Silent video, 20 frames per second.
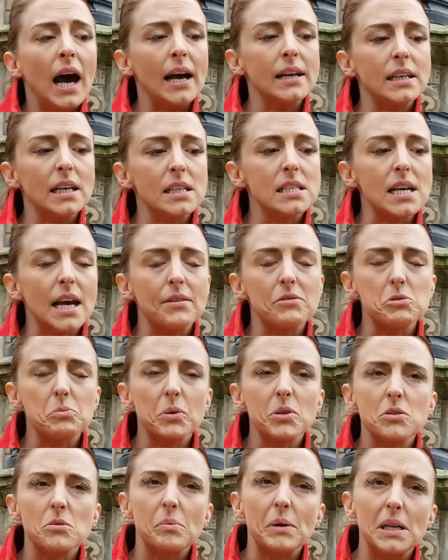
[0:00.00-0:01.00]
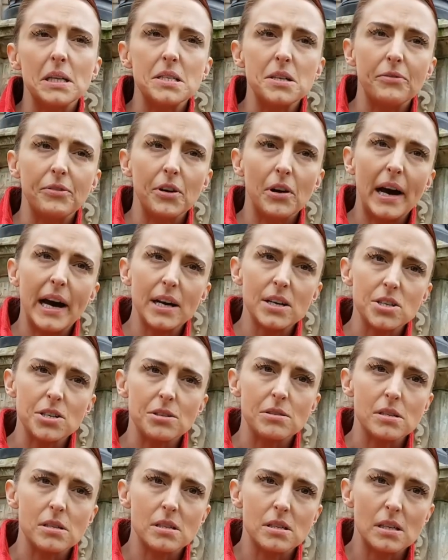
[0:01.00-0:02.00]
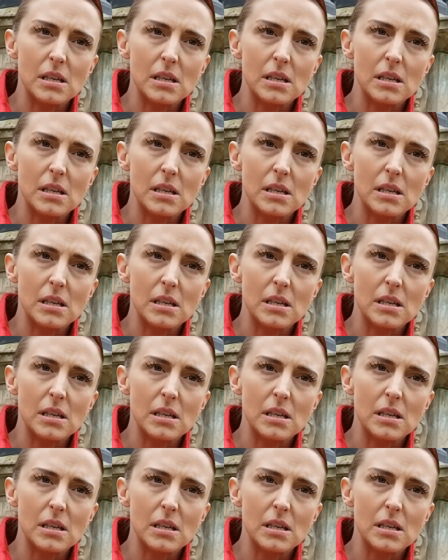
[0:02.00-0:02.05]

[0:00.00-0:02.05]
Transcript: And take responsibility for your actions.